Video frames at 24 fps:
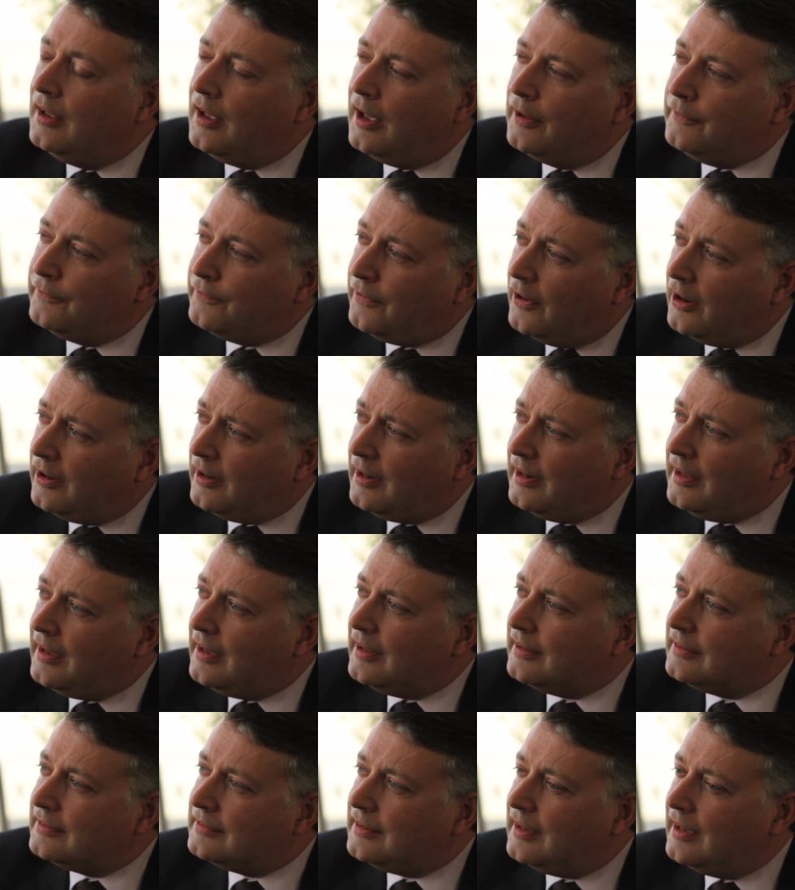And finally,
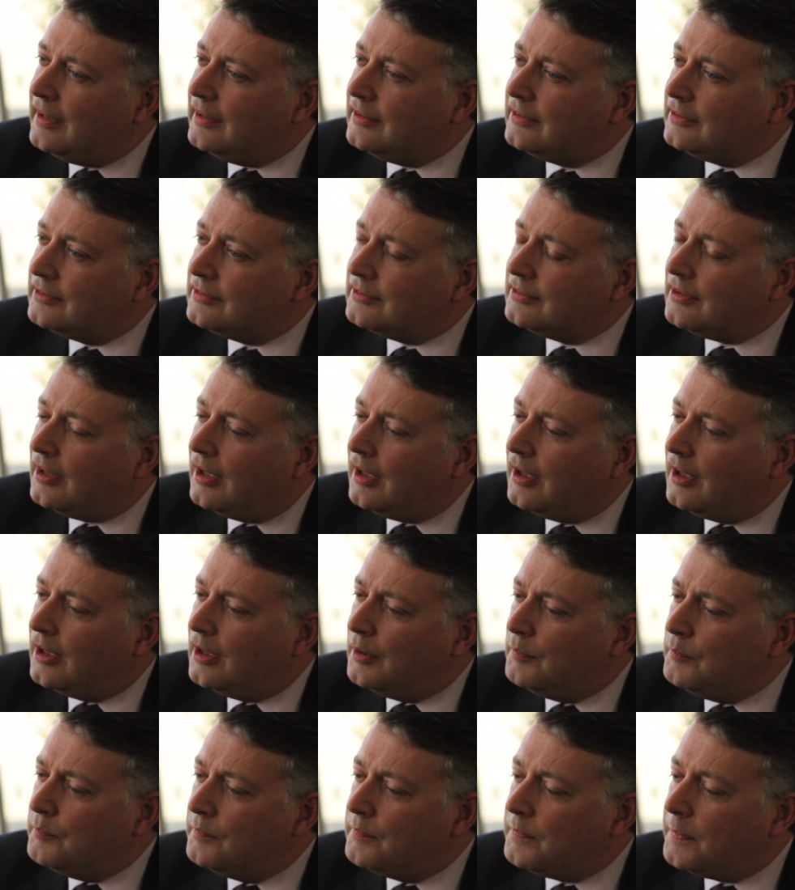it's
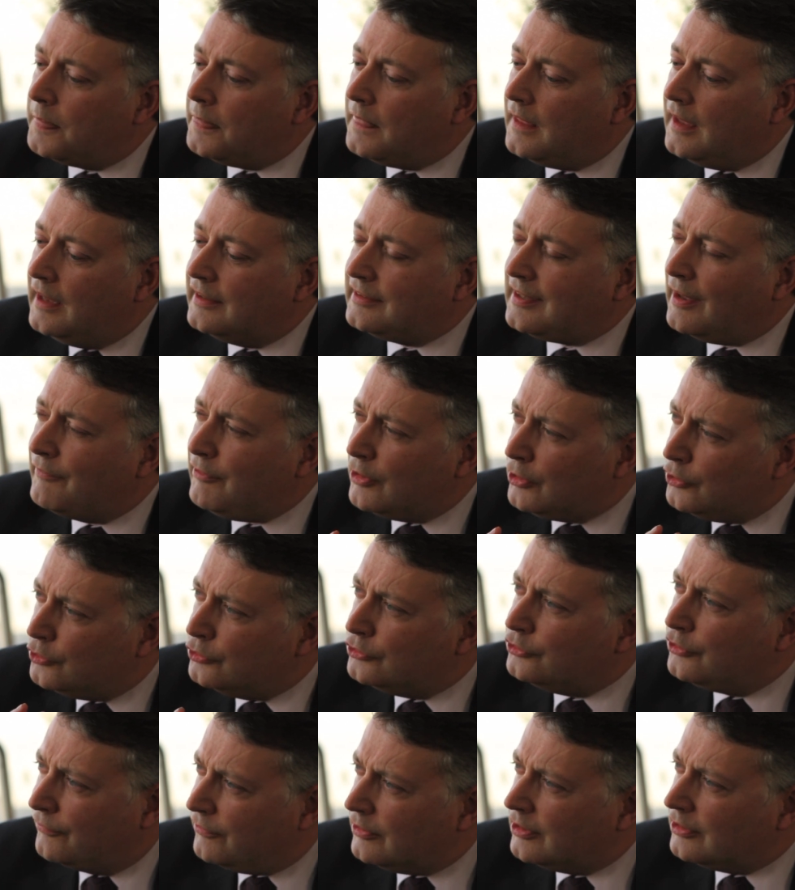having
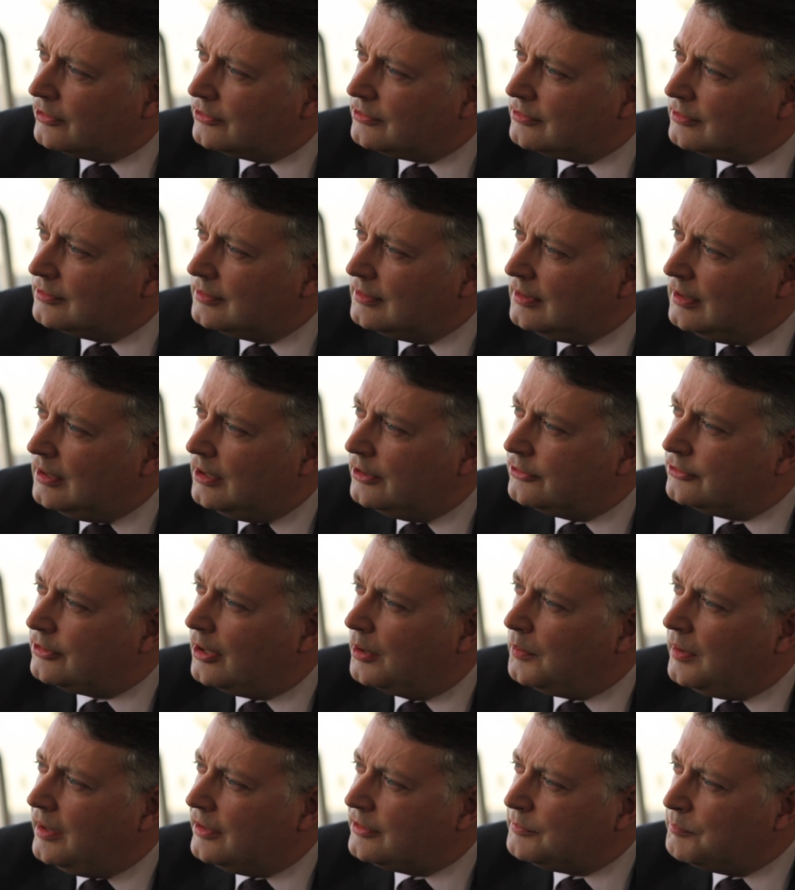good governance.
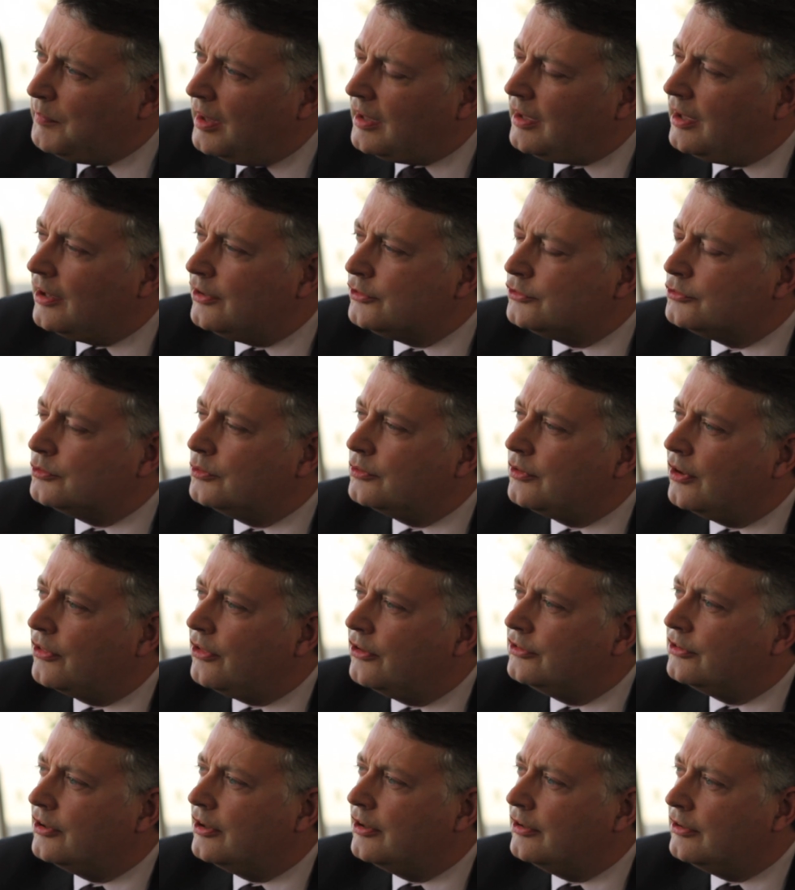So it's making sure that
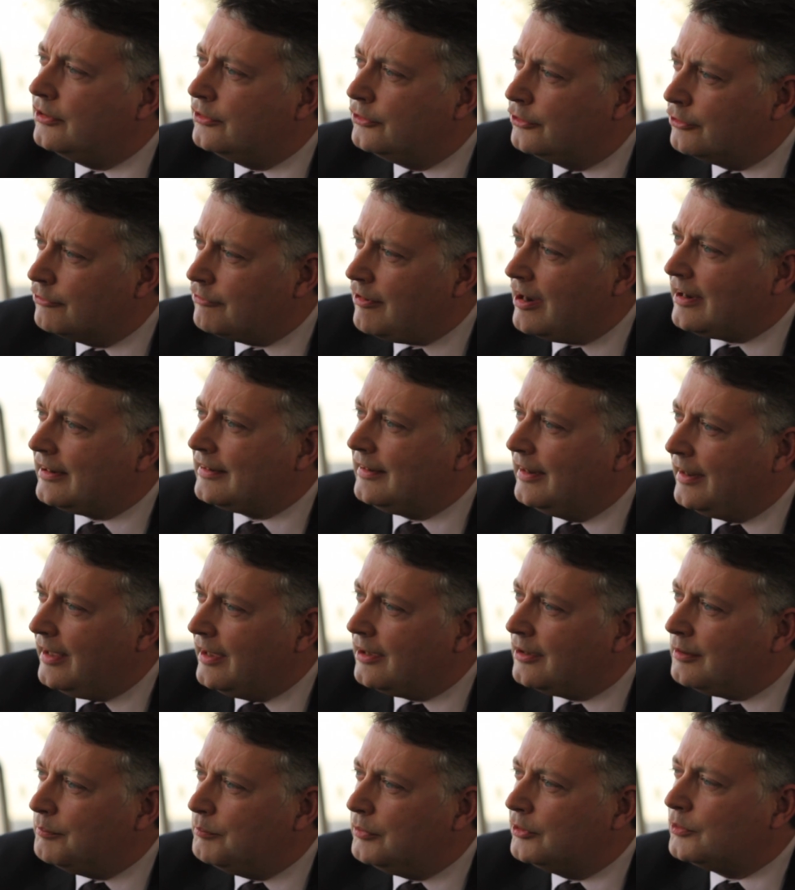there's a direct
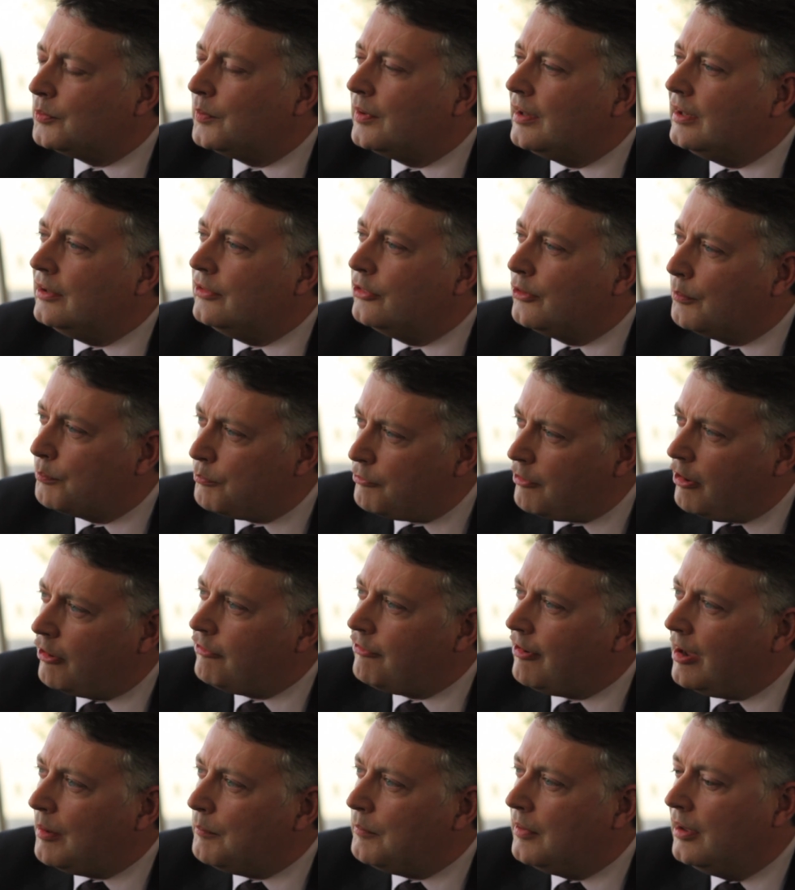link between the
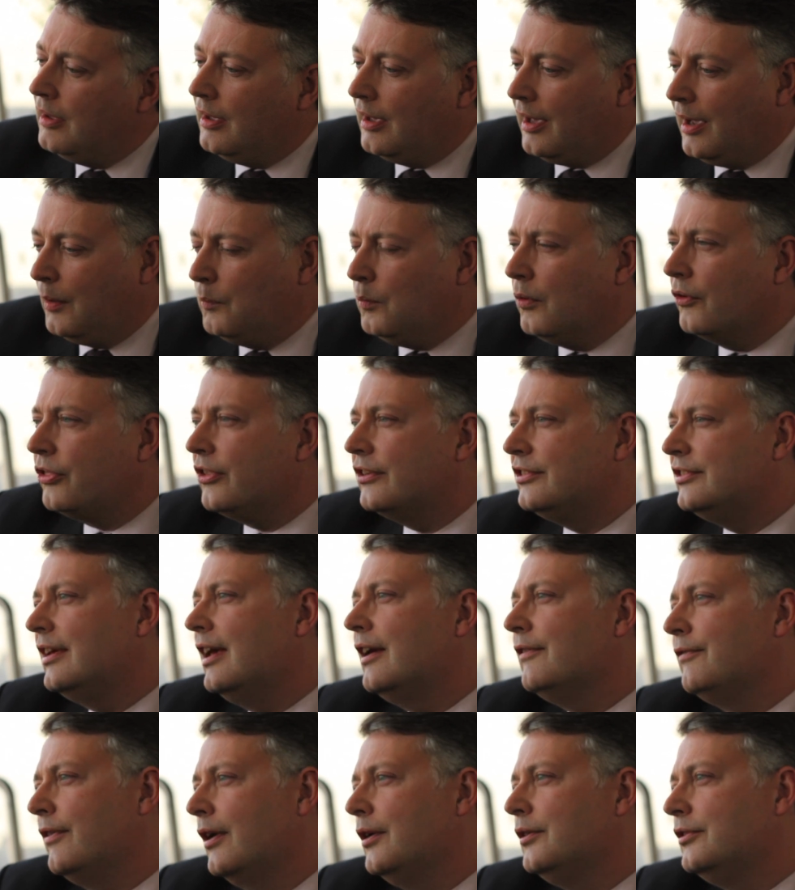programme and what the
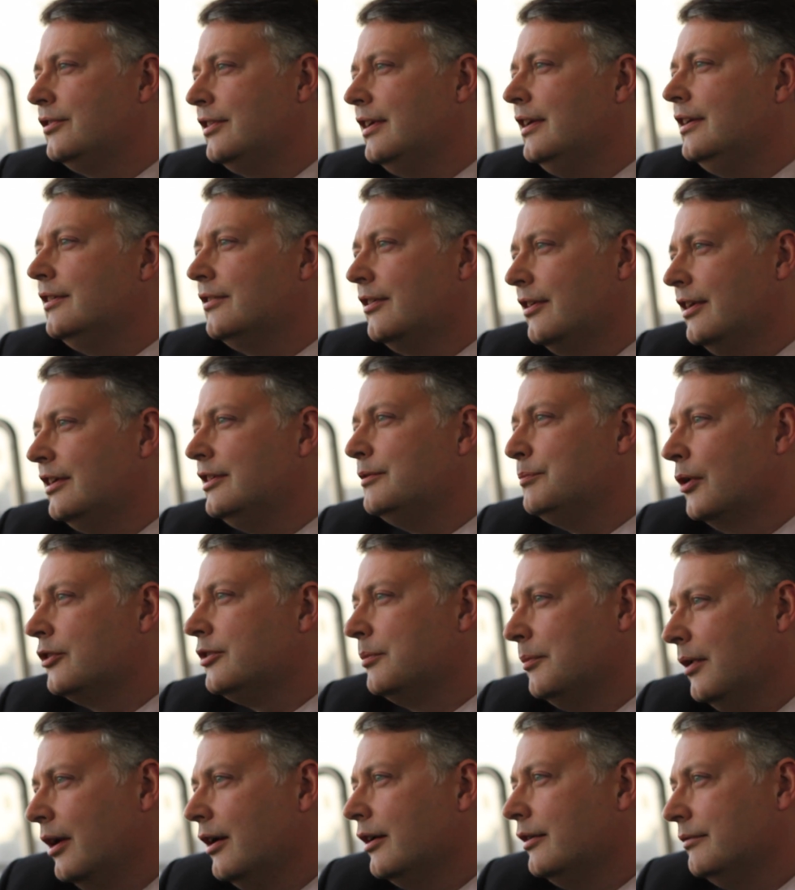CFO sees on his
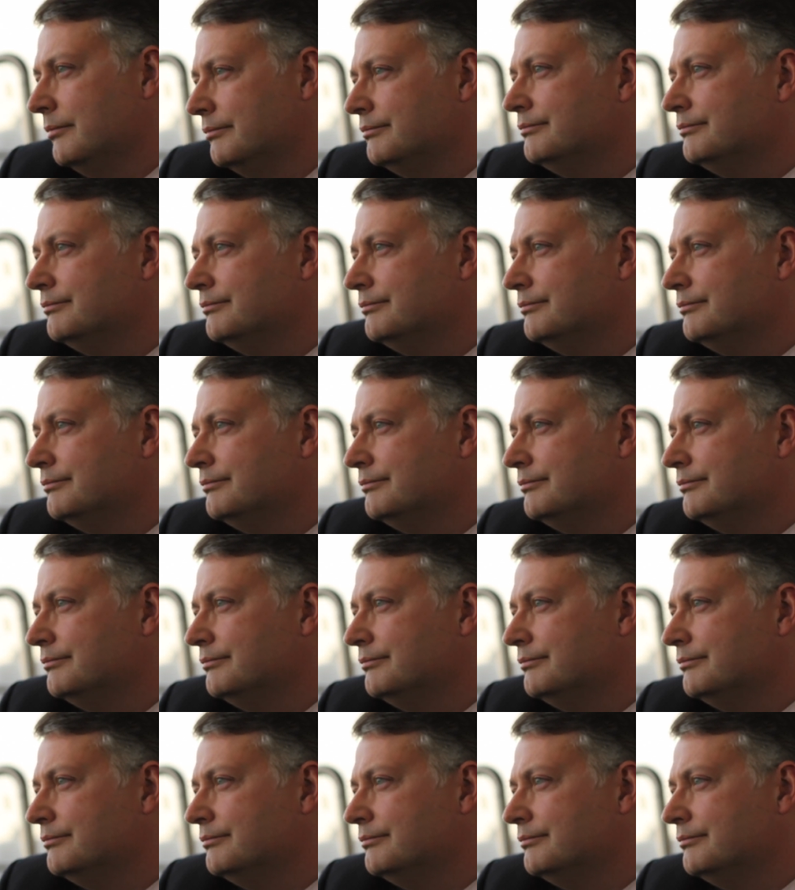bottom line.